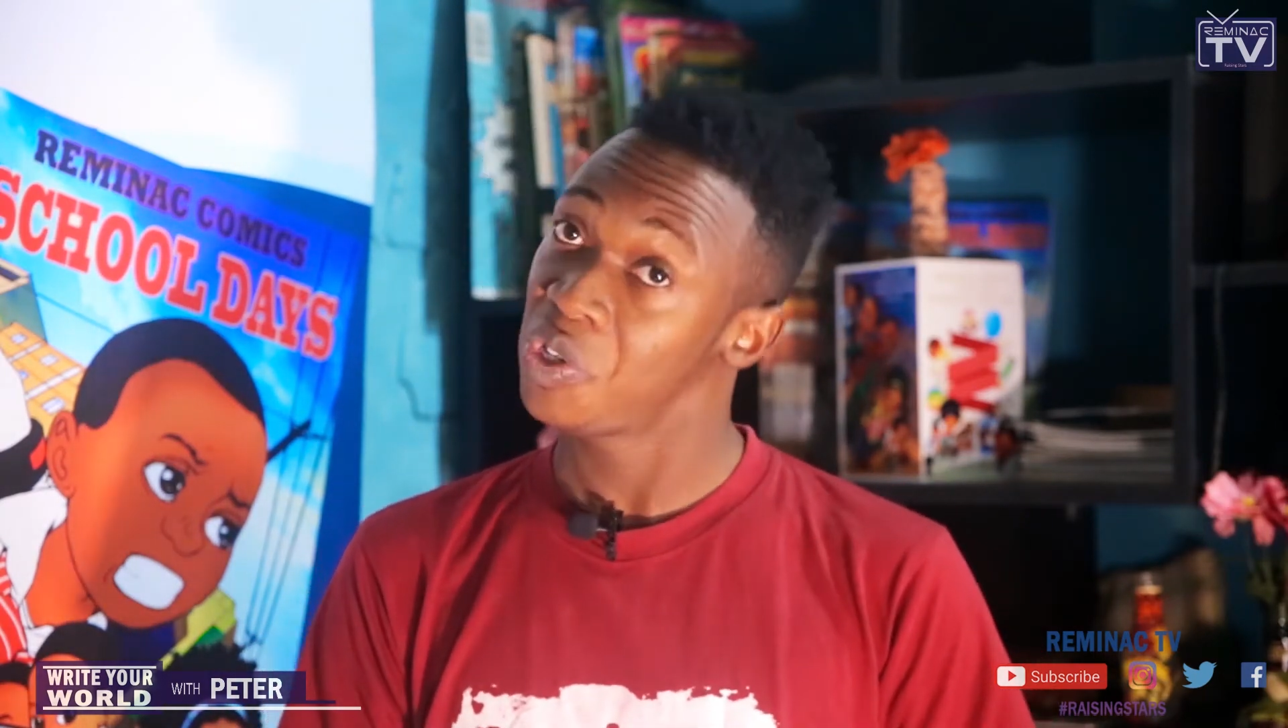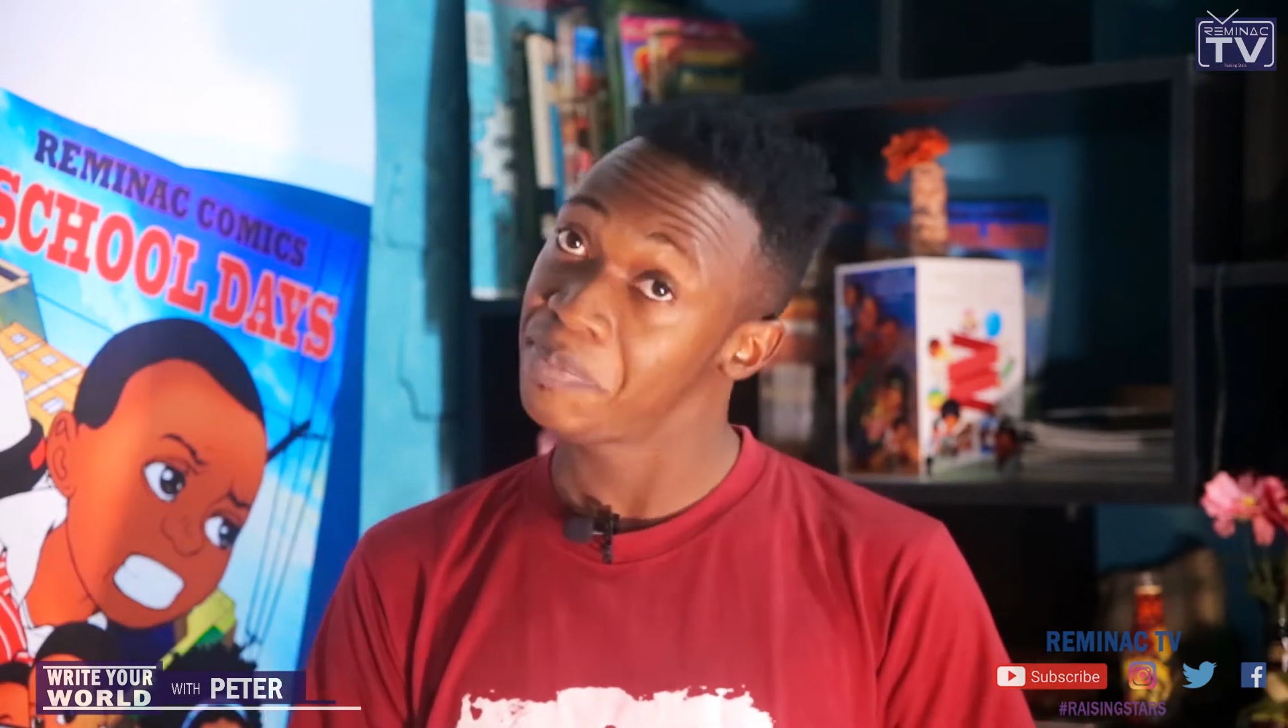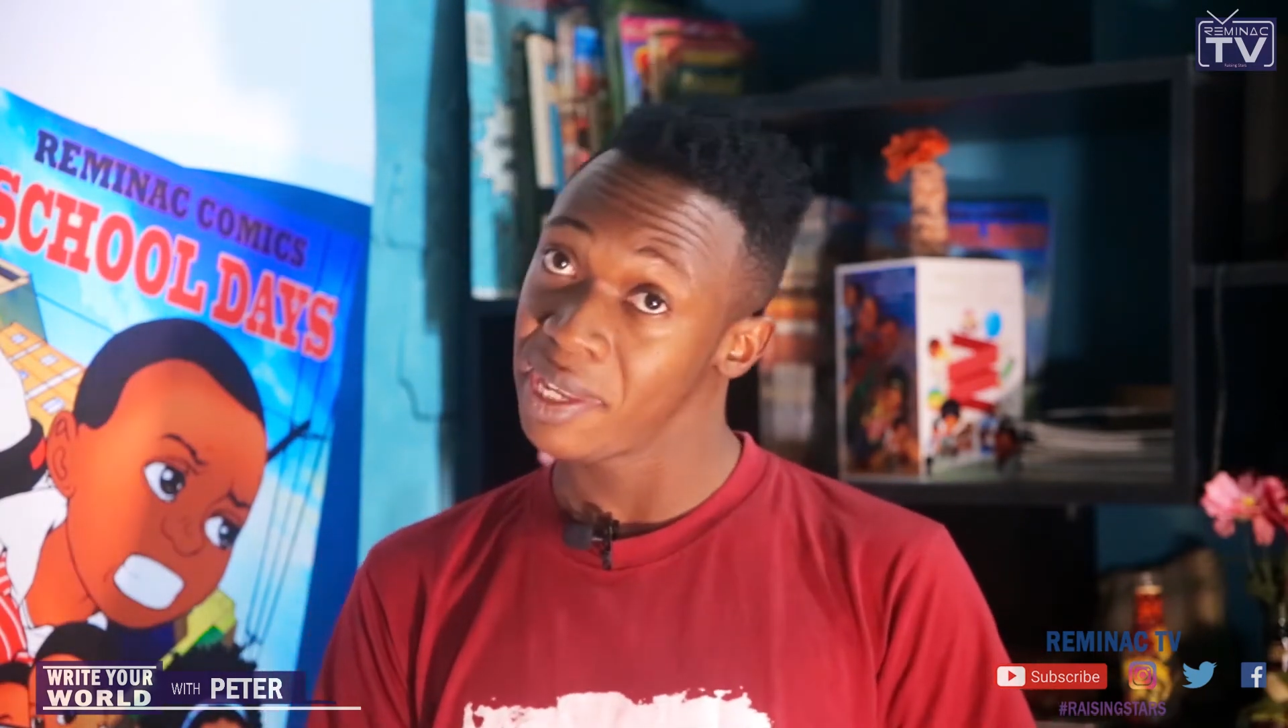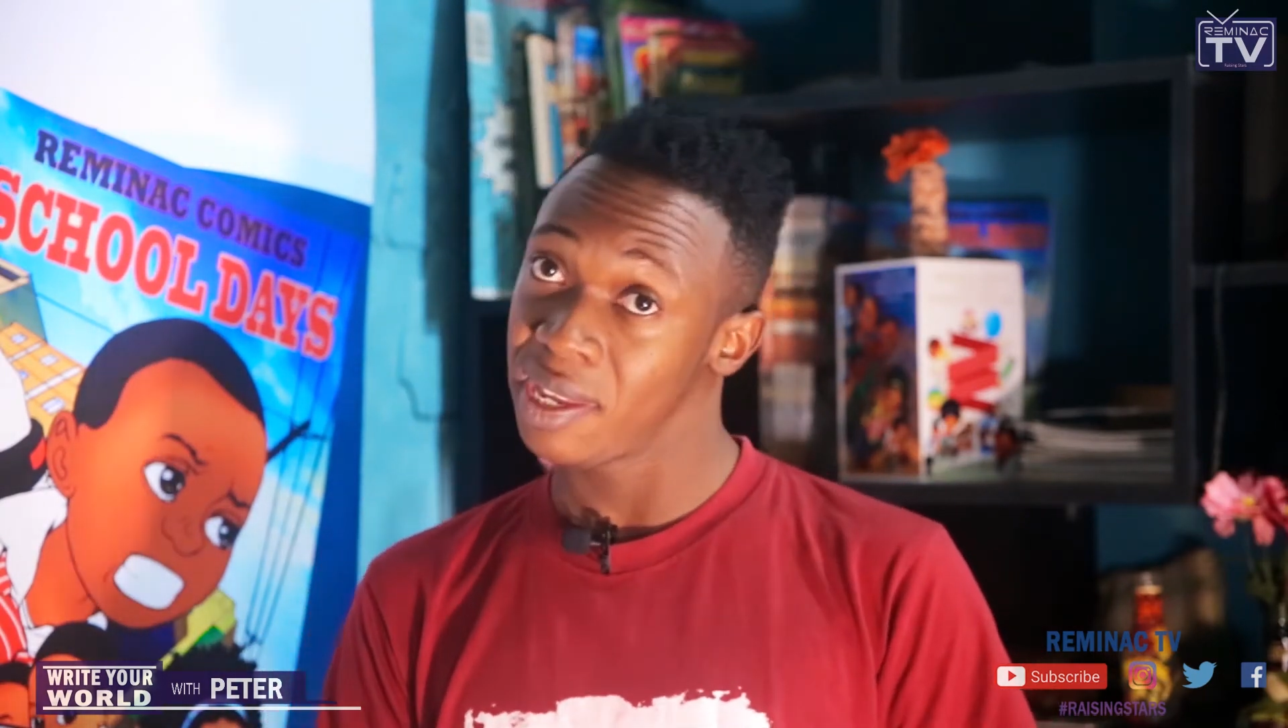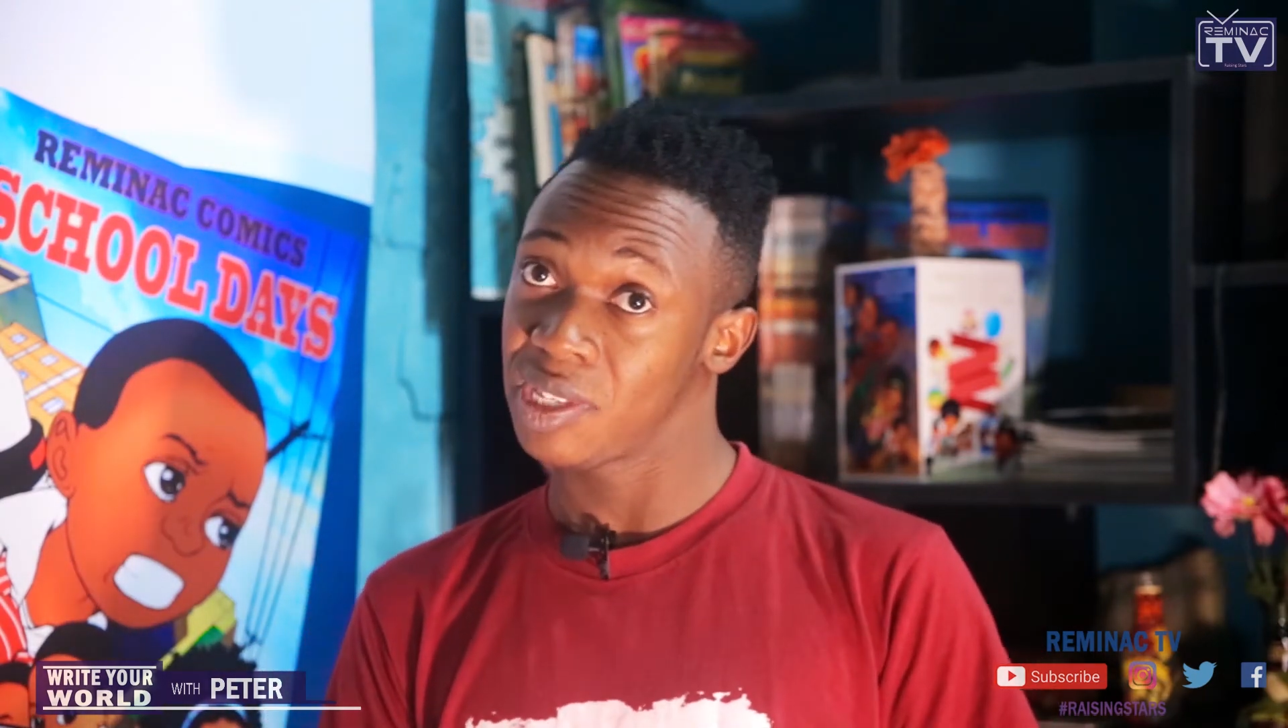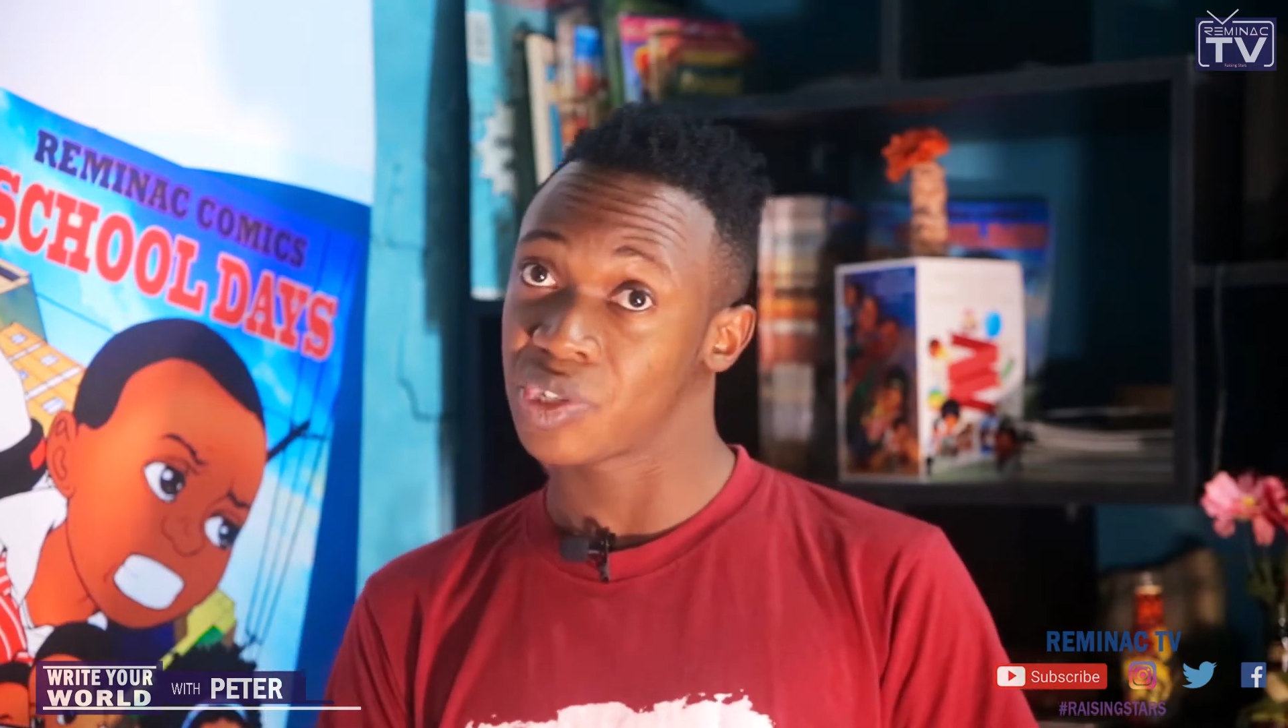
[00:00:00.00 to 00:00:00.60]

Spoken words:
UPE